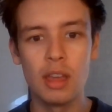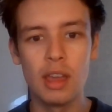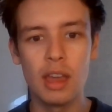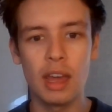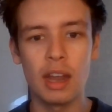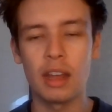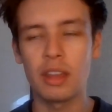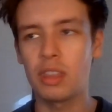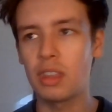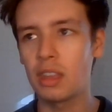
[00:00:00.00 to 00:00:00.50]

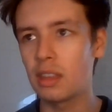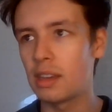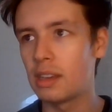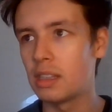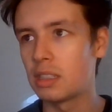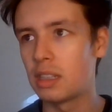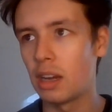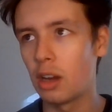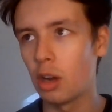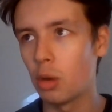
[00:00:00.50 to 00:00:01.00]
And I think that's
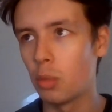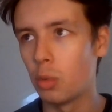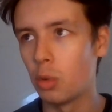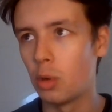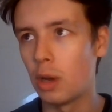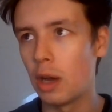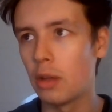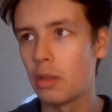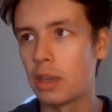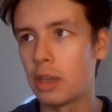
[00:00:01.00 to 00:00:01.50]
terrible
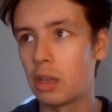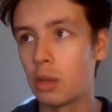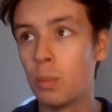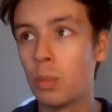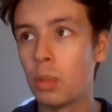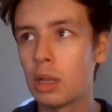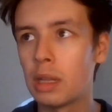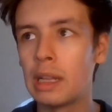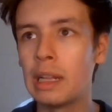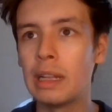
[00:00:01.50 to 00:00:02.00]
how they
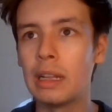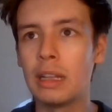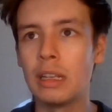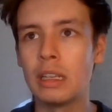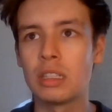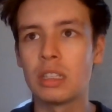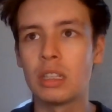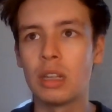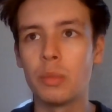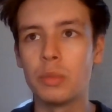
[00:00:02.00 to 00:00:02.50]
completely
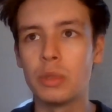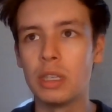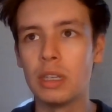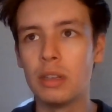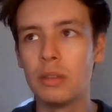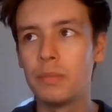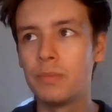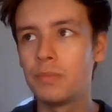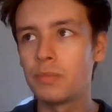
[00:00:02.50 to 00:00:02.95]
snubbed it.